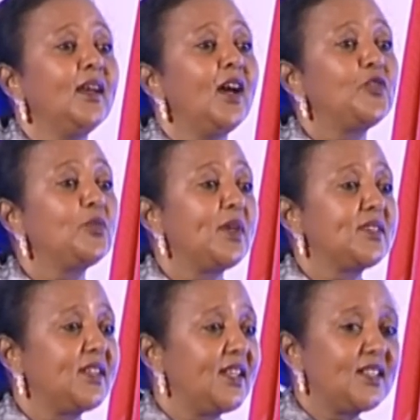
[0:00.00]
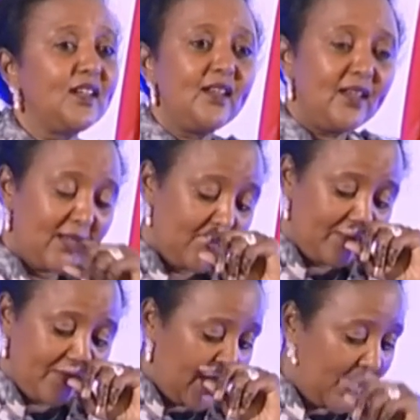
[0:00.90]
A few months later,
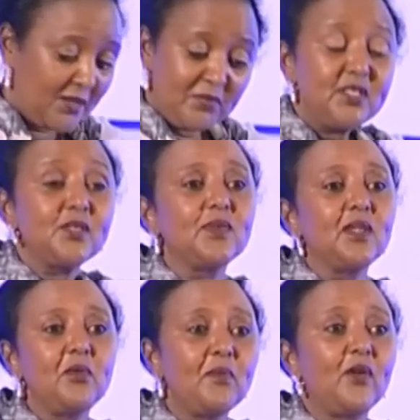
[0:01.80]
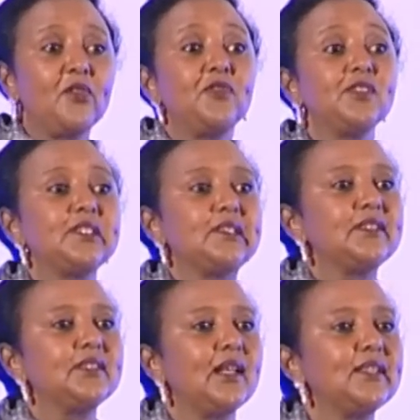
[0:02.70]
I had a meeting with them in my office, and they
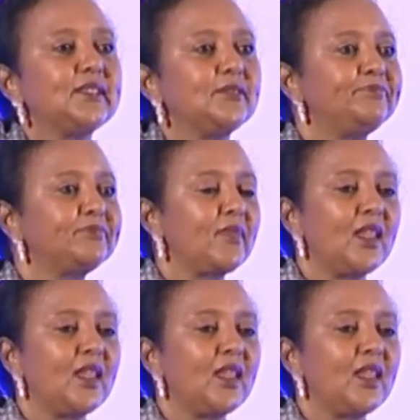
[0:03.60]
said, listen,